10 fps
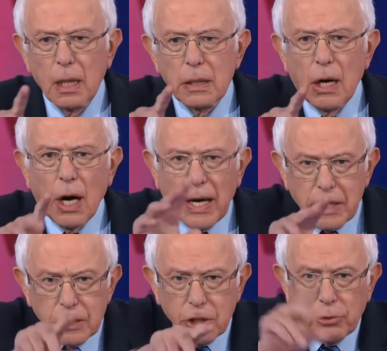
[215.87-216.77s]
Now, I
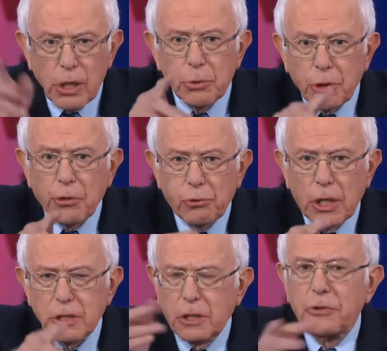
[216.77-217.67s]
disagree with the thrust of